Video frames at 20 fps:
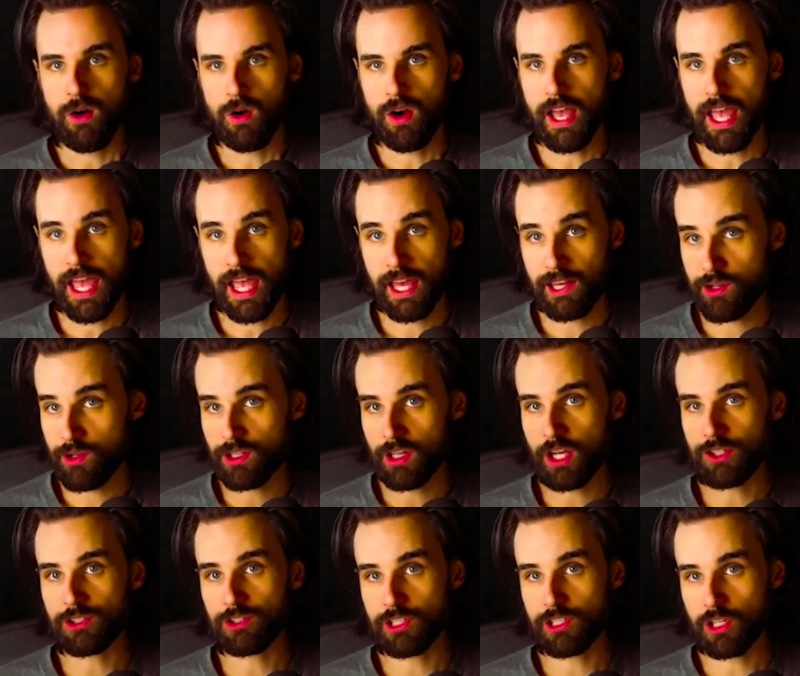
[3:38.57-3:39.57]
And you can
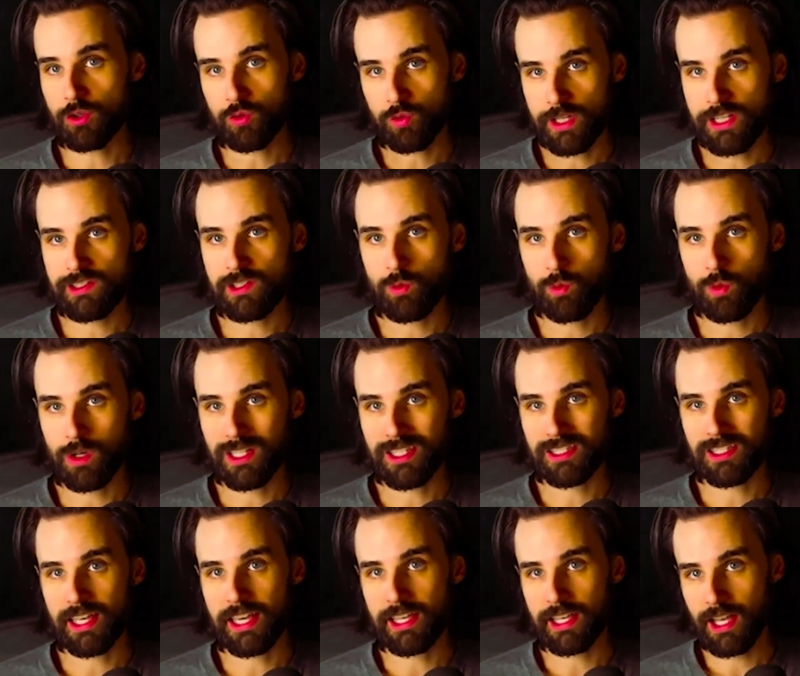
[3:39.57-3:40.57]
also look at recent
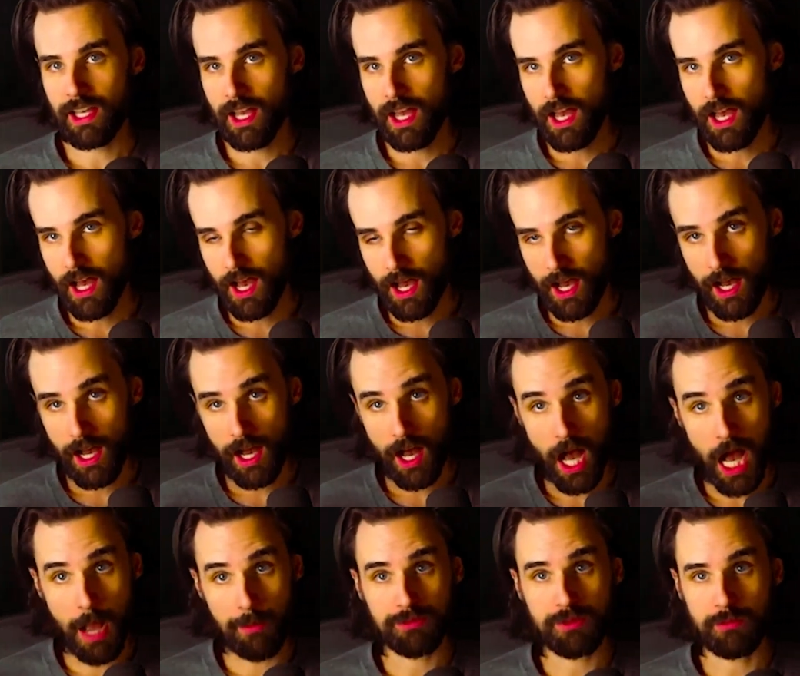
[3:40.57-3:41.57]
ones like
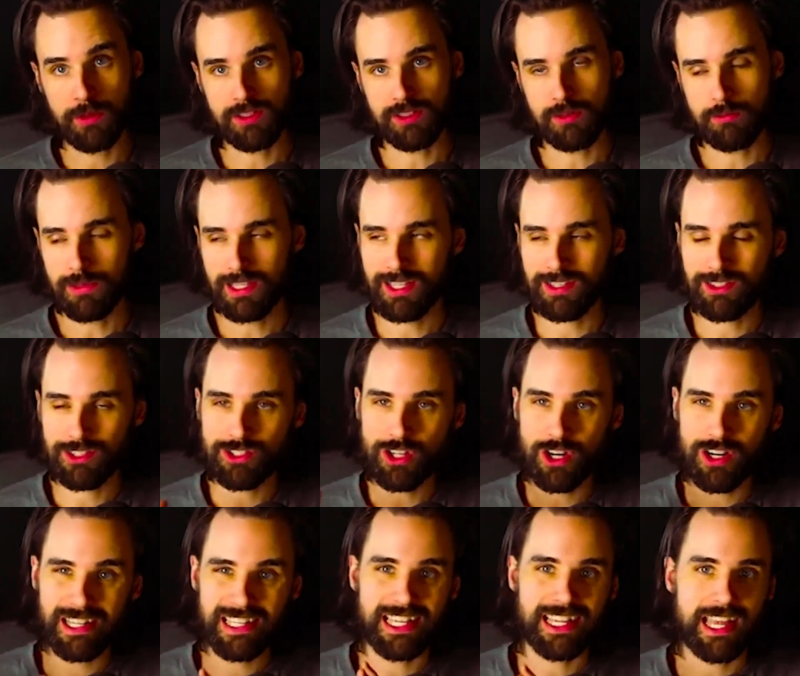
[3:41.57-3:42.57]
Optimism, because they're
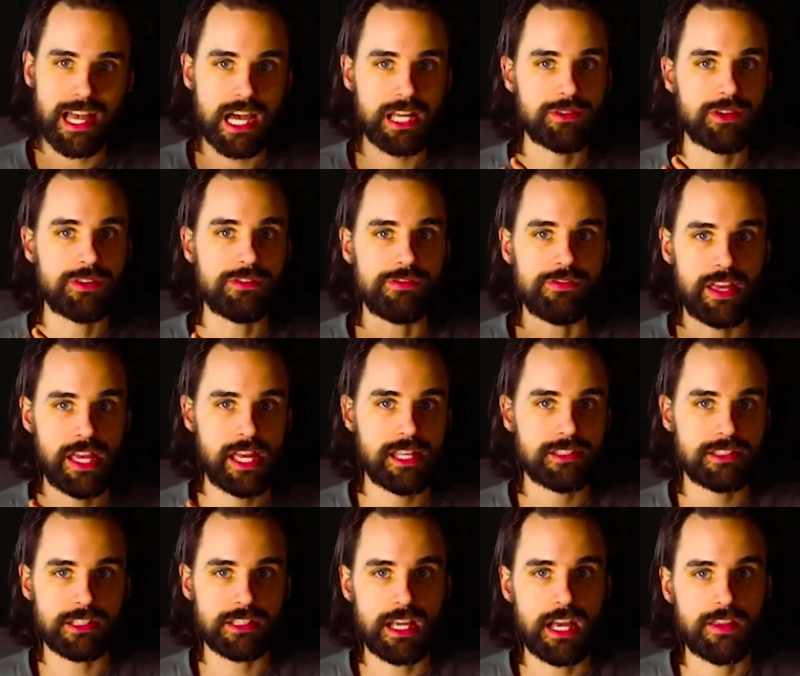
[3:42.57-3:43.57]
starting to get kind of
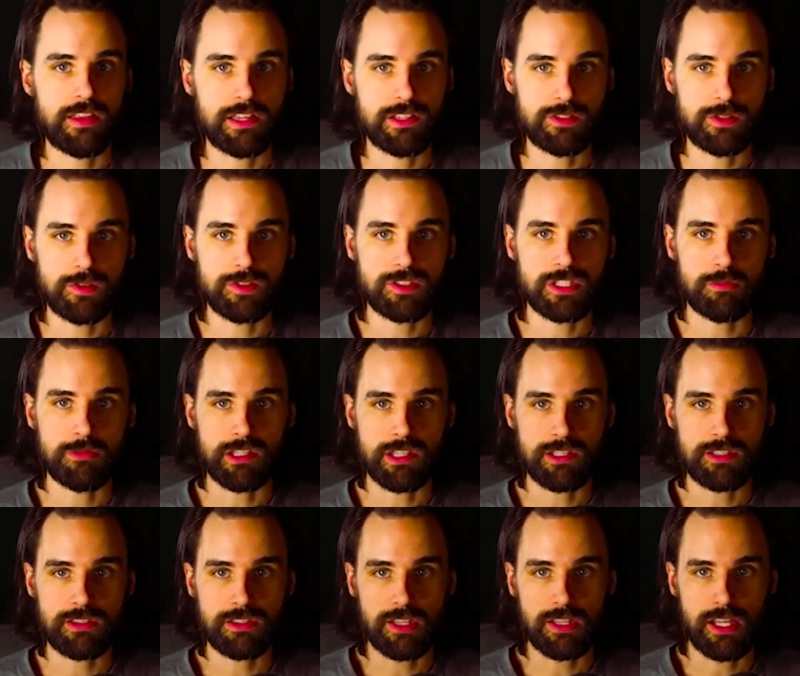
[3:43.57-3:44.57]
advanced in how they do some of
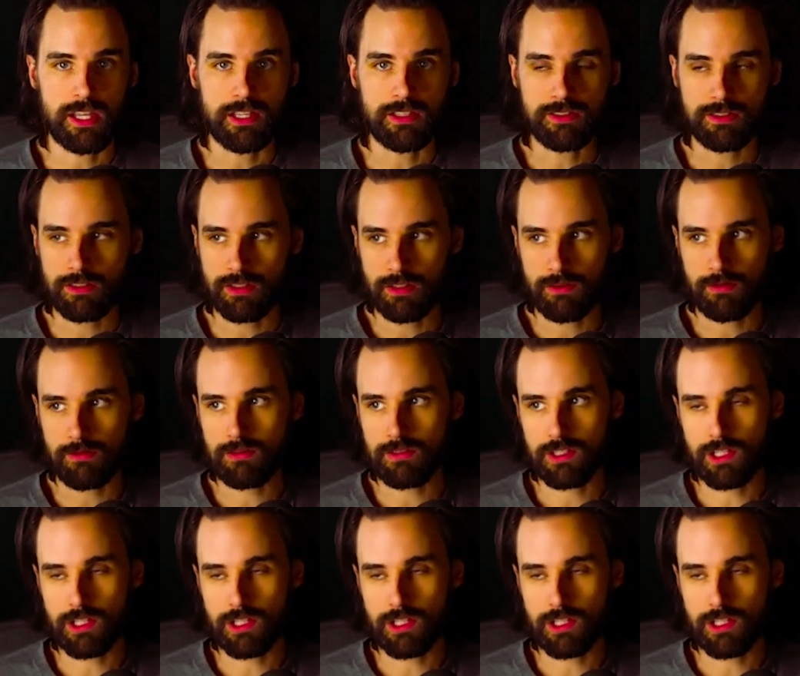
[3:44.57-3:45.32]
these things to,